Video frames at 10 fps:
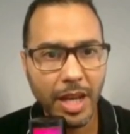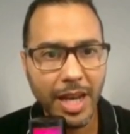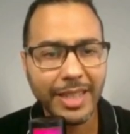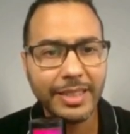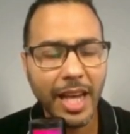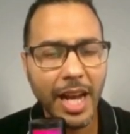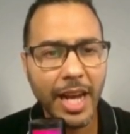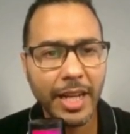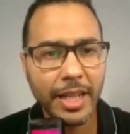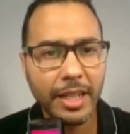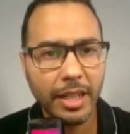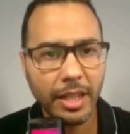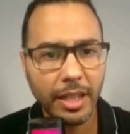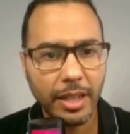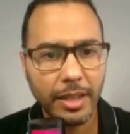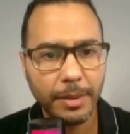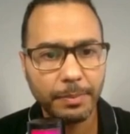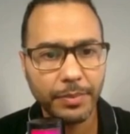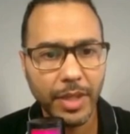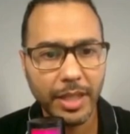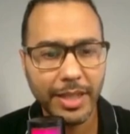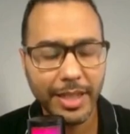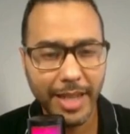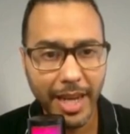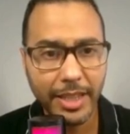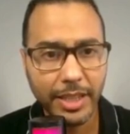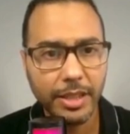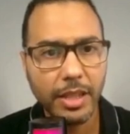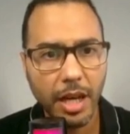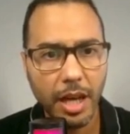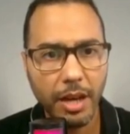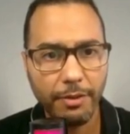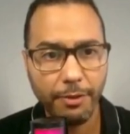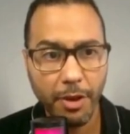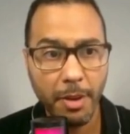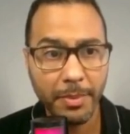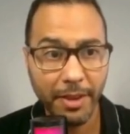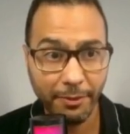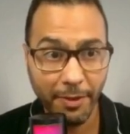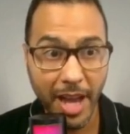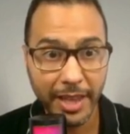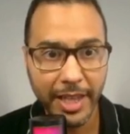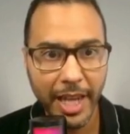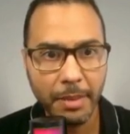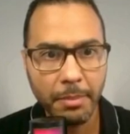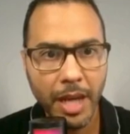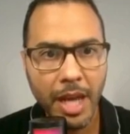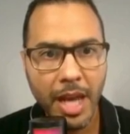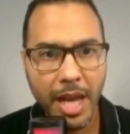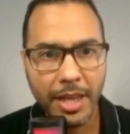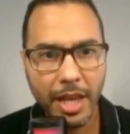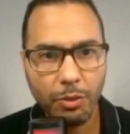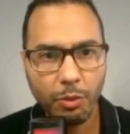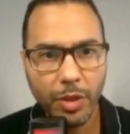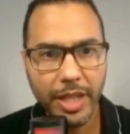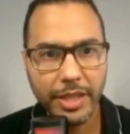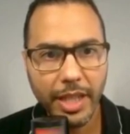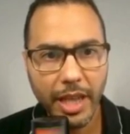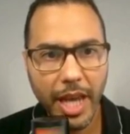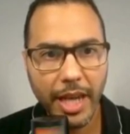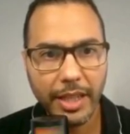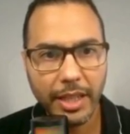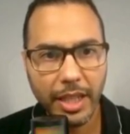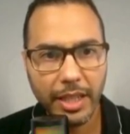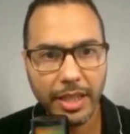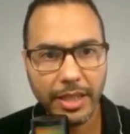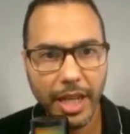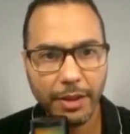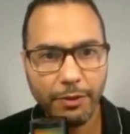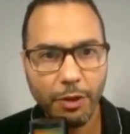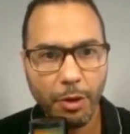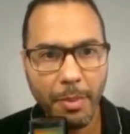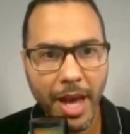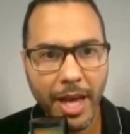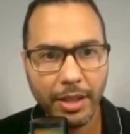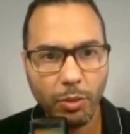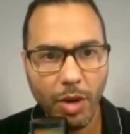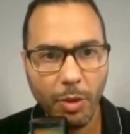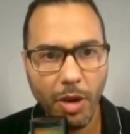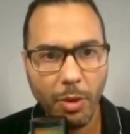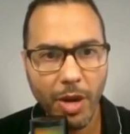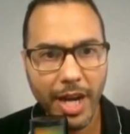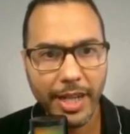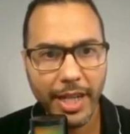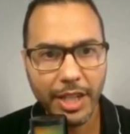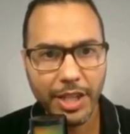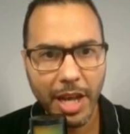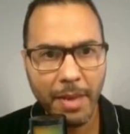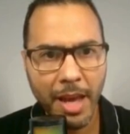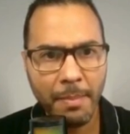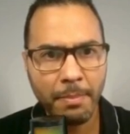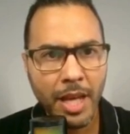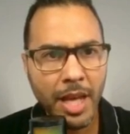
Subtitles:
assign the dates from the file name, and then we select the date format YYY-MM,